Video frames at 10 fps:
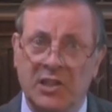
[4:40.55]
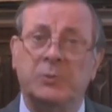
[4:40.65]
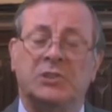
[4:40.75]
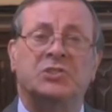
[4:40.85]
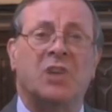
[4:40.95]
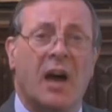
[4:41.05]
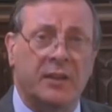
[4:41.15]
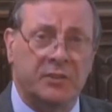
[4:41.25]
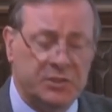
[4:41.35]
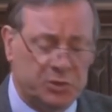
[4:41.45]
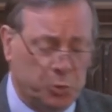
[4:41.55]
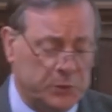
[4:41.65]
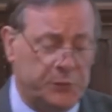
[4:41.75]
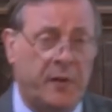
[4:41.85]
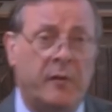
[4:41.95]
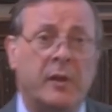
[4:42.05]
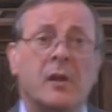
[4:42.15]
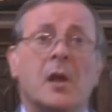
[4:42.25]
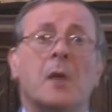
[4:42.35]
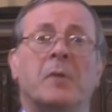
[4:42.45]
In other words, a scientist who was
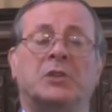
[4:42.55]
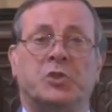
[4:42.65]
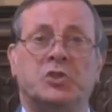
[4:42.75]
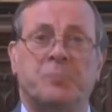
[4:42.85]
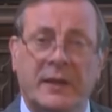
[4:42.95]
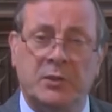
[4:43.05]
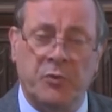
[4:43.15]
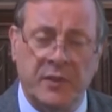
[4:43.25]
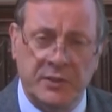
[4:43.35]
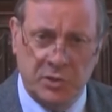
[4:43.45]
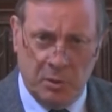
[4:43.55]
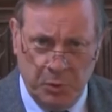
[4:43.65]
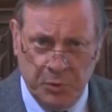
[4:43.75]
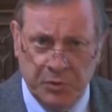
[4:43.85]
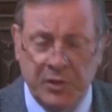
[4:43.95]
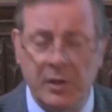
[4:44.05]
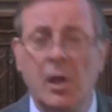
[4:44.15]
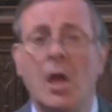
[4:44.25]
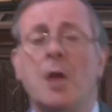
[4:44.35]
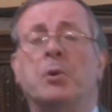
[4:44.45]
very much respected within his community,